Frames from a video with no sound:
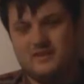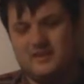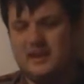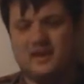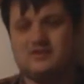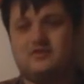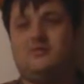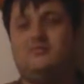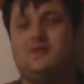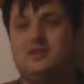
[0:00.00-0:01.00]
They
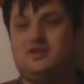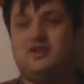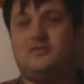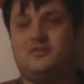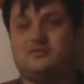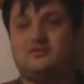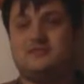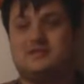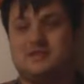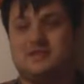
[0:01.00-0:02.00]
also meet up with
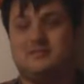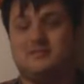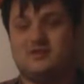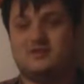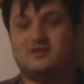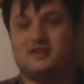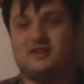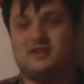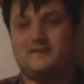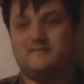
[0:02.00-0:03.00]
some sea
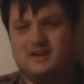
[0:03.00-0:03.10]
monster.